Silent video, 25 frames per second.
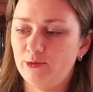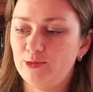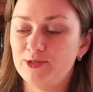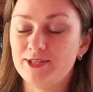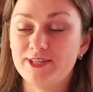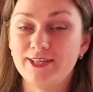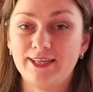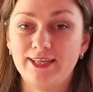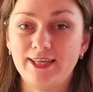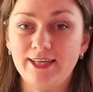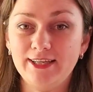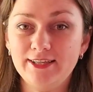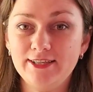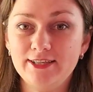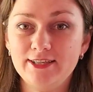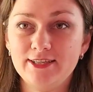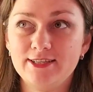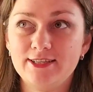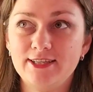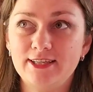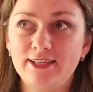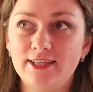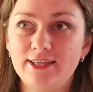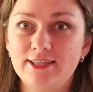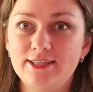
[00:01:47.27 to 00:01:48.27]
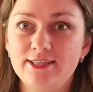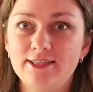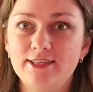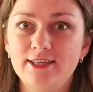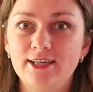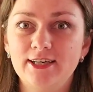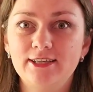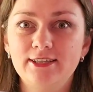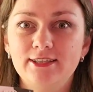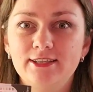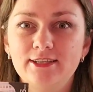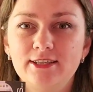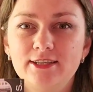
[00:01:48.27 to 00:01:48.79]
with a cat that I
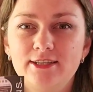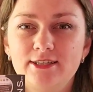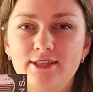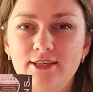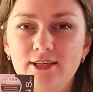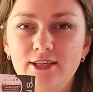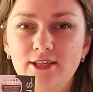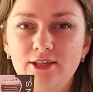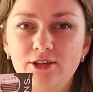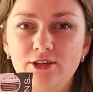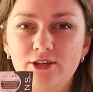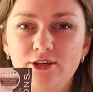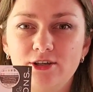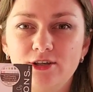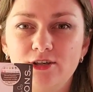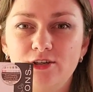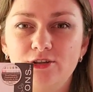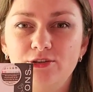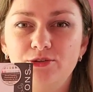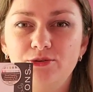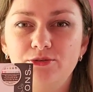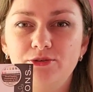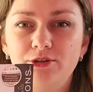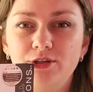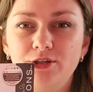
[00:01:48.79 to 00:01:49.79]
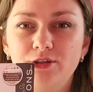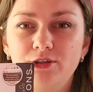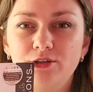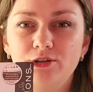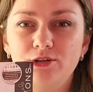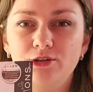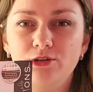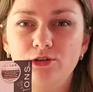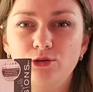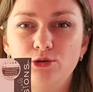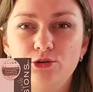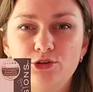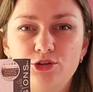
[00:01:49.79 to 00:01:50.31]
started, I think, during
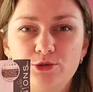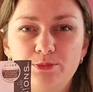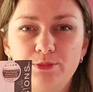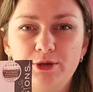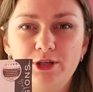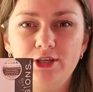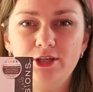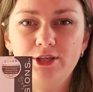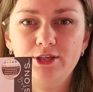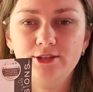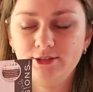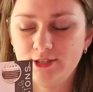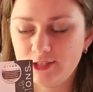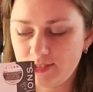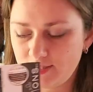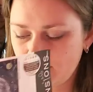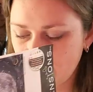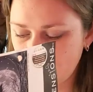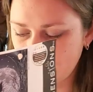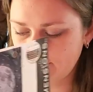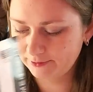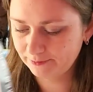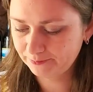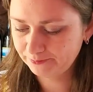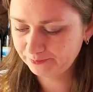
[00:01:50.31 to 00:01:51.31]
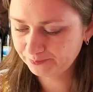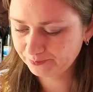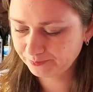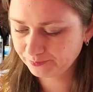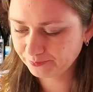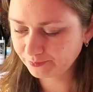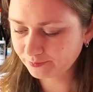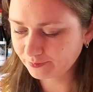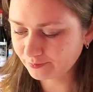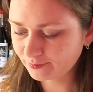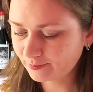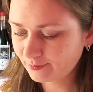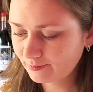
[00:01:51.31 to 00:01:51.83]
Deutsch Mania last year.
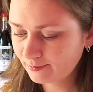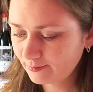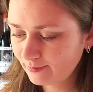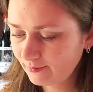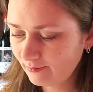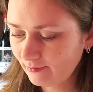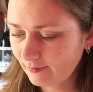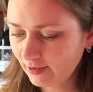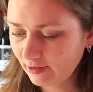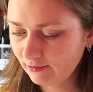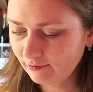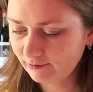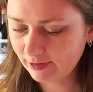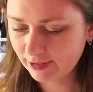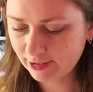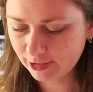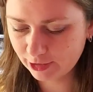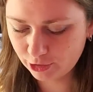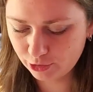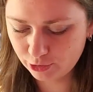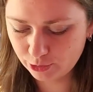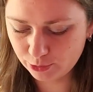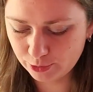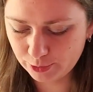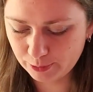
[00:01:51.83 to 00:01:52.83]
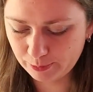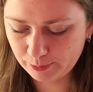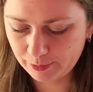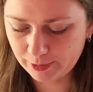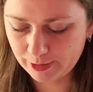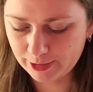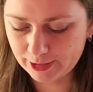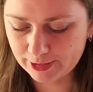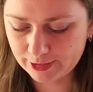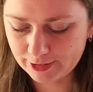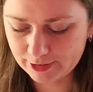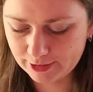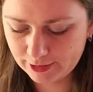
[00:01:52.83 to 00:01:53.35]
Very cute
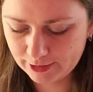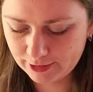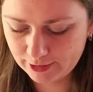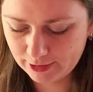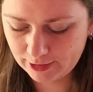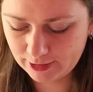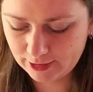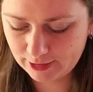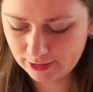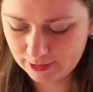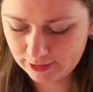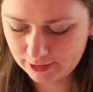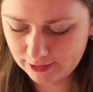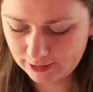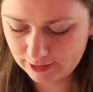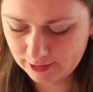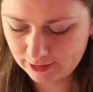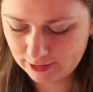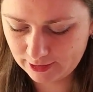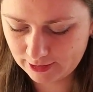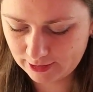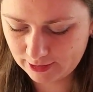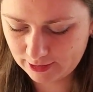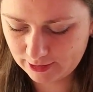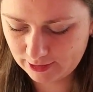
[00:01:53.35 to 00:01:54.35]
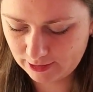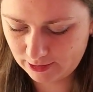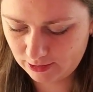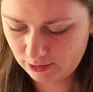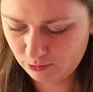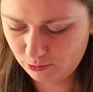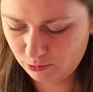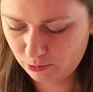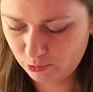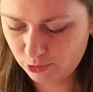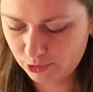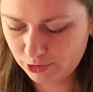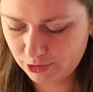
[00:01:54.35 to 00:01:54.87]
pattern, and I
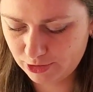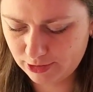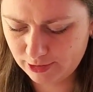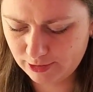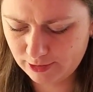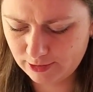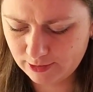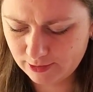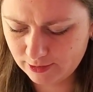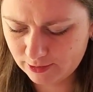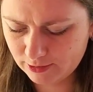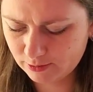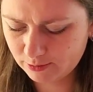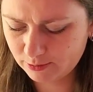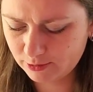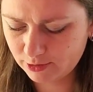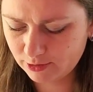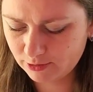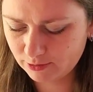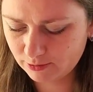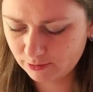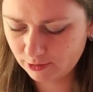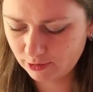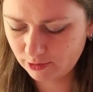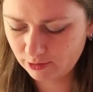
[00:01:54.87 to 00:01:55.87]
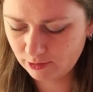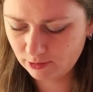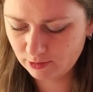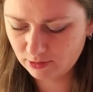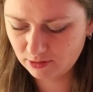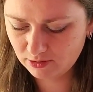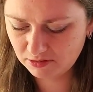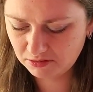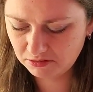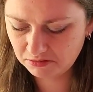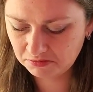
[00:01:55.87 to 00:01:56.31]
worked a little bit on it.